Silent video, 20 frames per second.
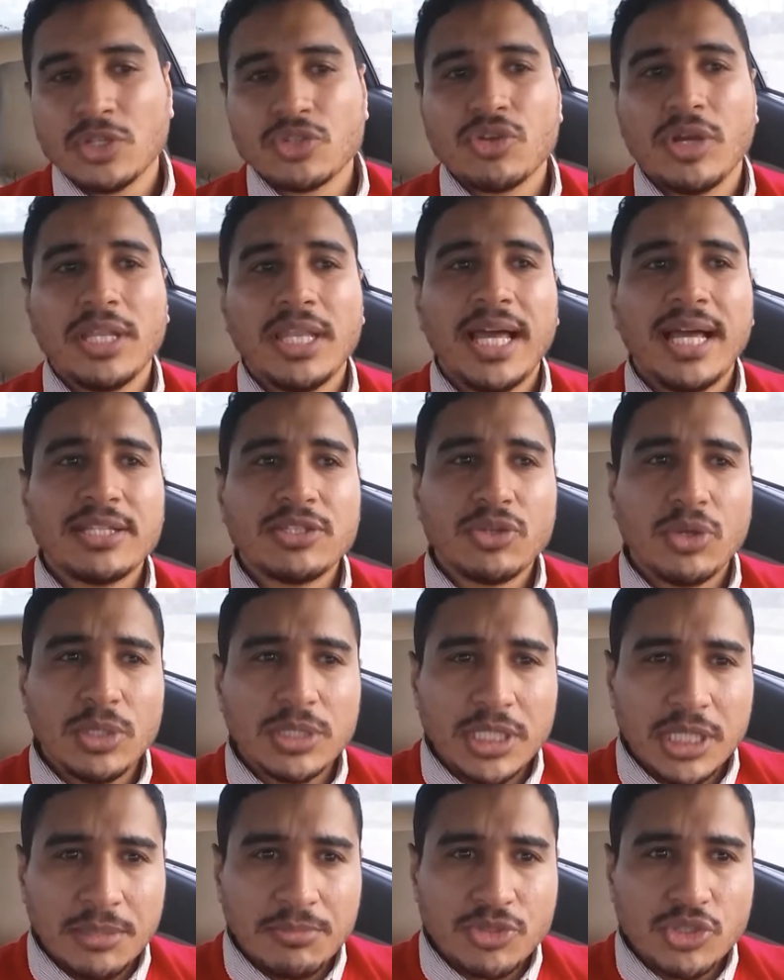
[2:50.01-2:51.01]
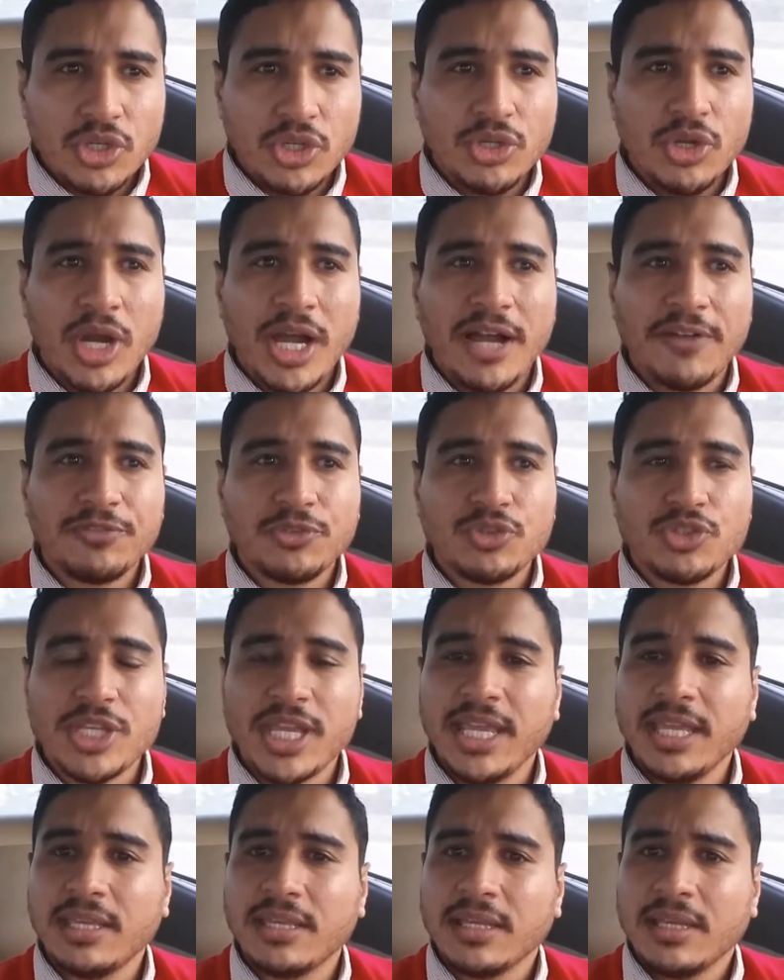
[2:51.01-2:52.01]
So Allah told him, so you have to
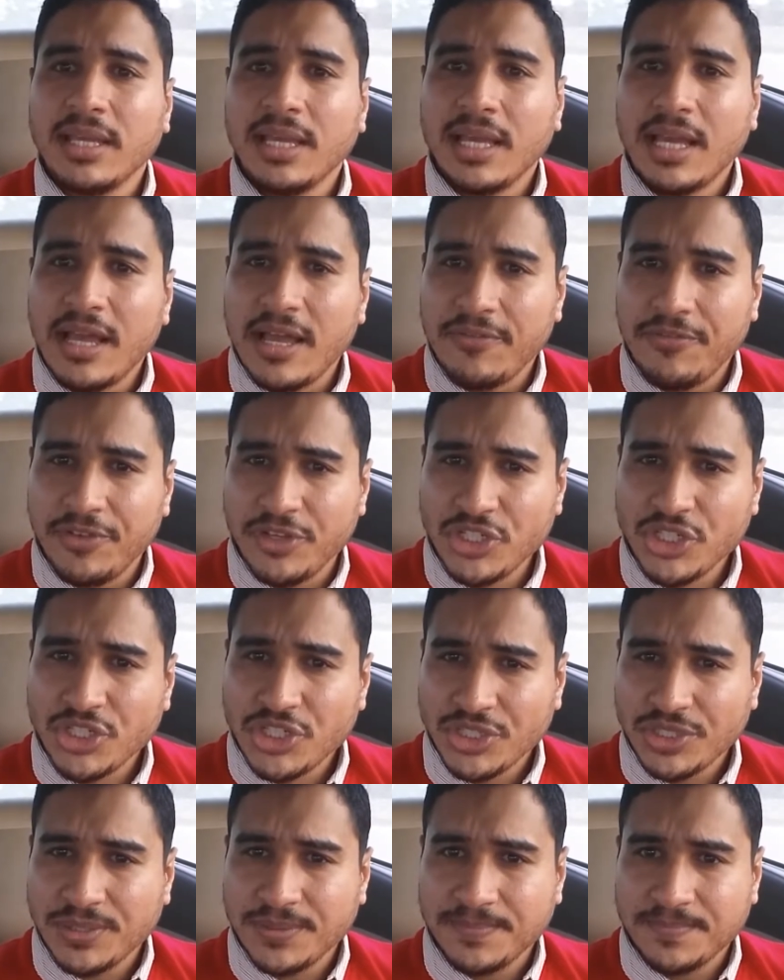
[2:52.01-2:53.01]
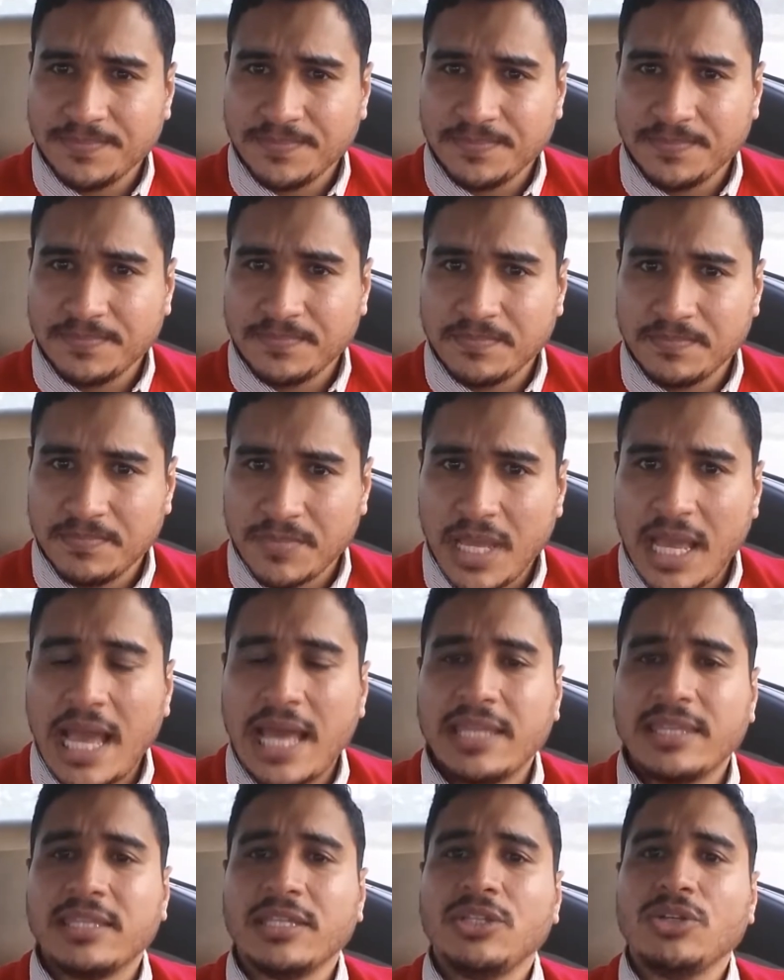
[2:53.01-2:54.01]
take a fish
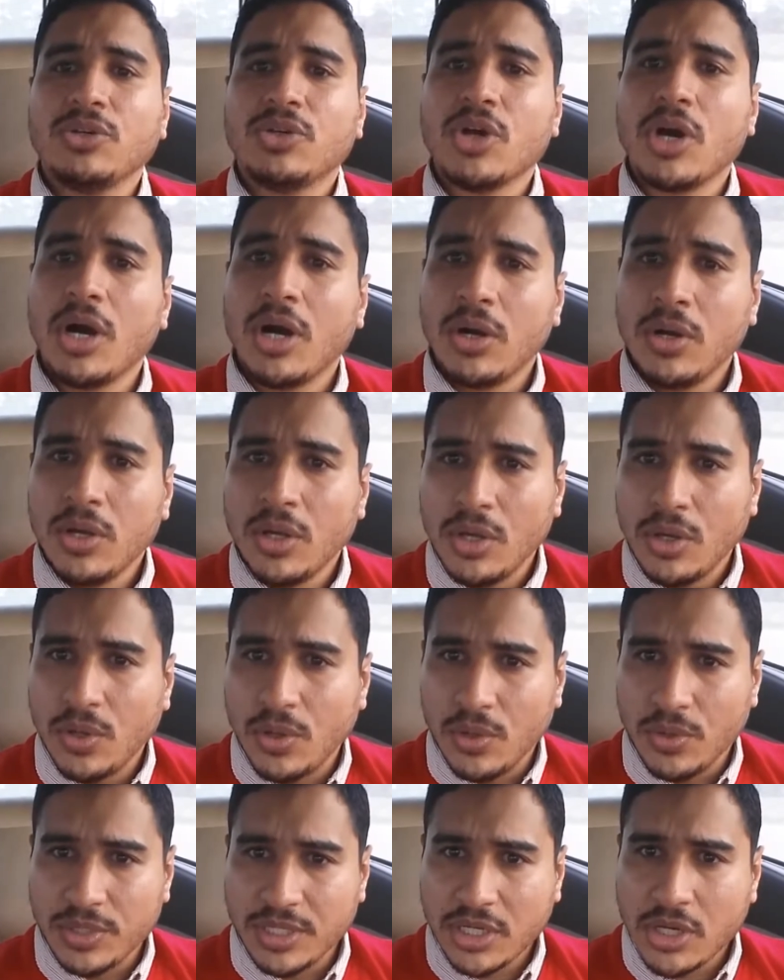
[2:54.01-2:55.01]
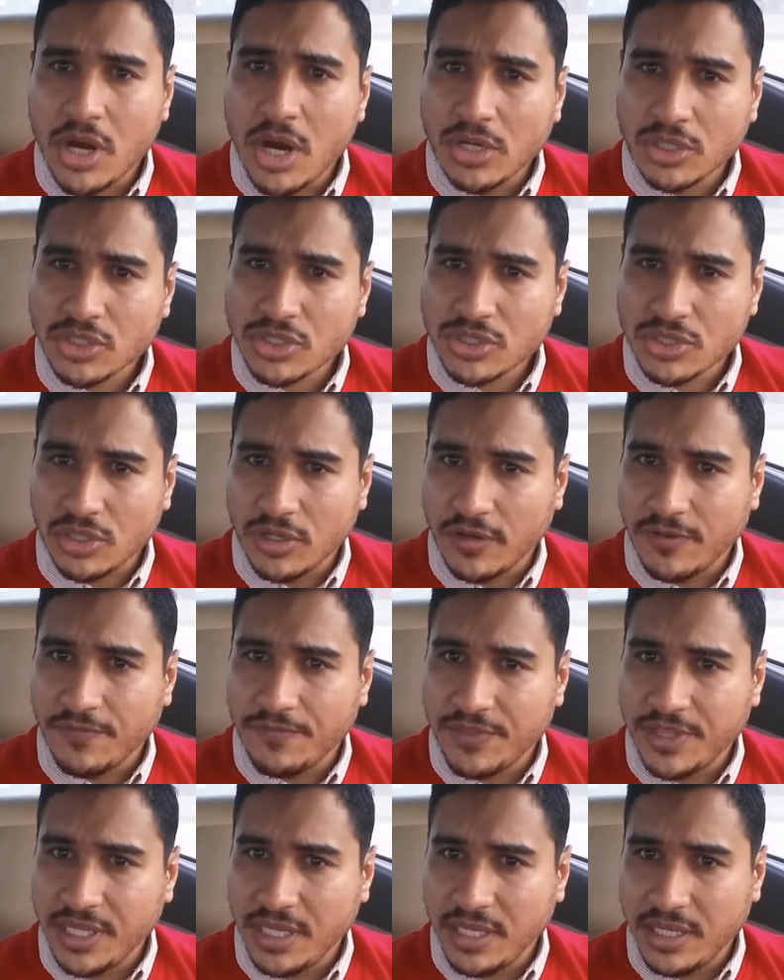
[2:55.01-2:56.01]
and then you go on the coast of
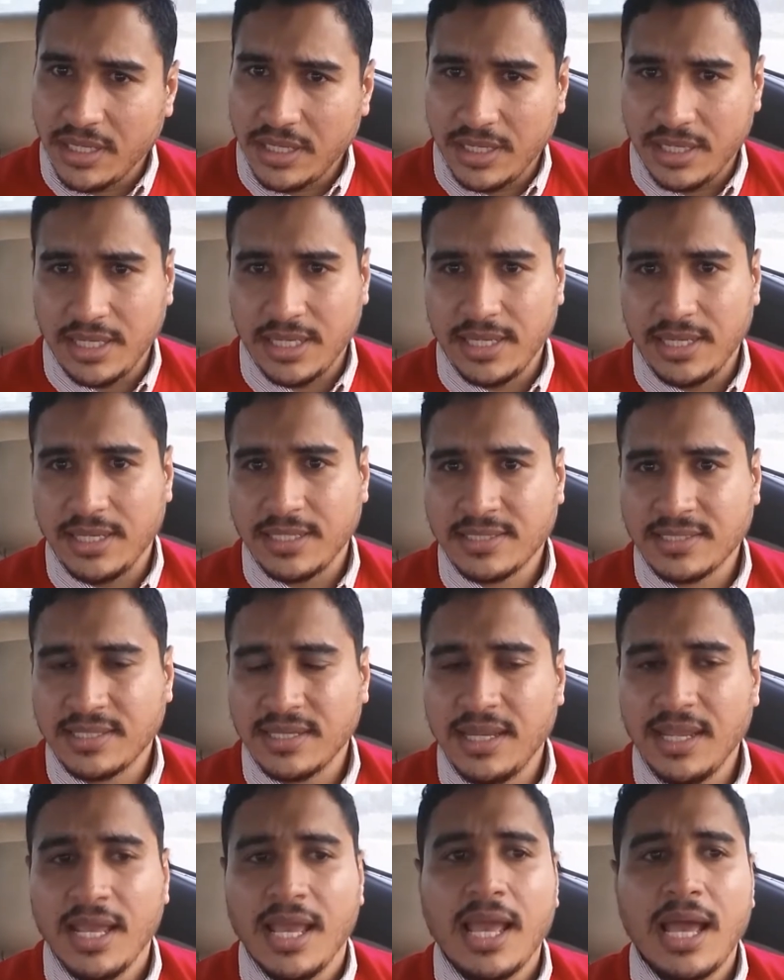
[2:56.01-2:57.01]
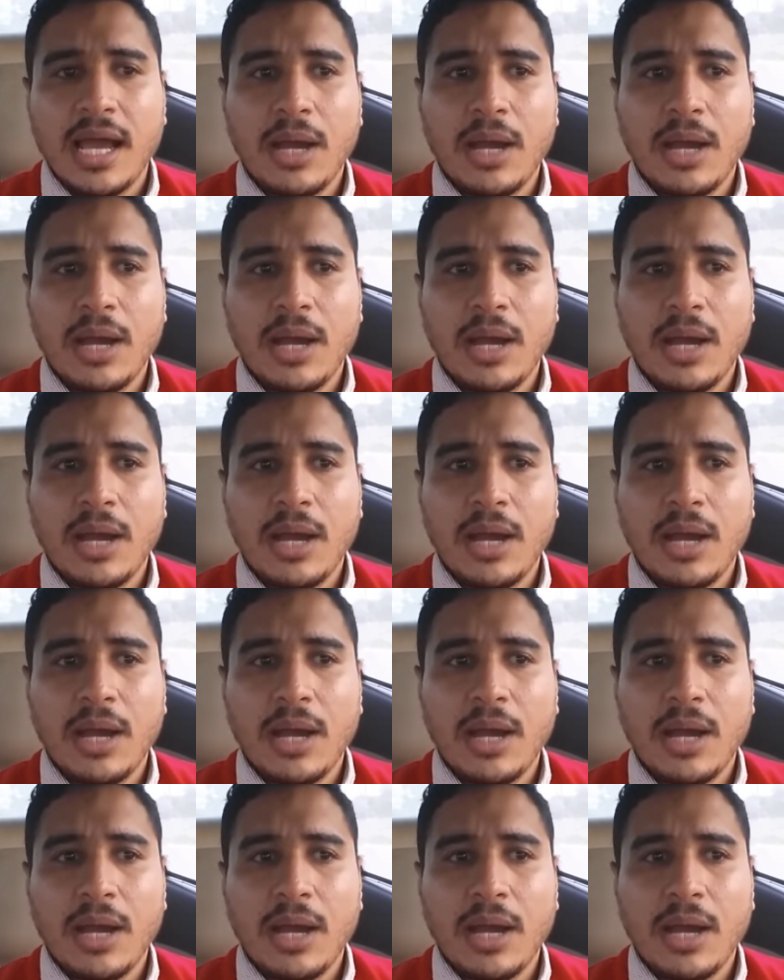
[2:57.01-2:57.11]
the uh, sea.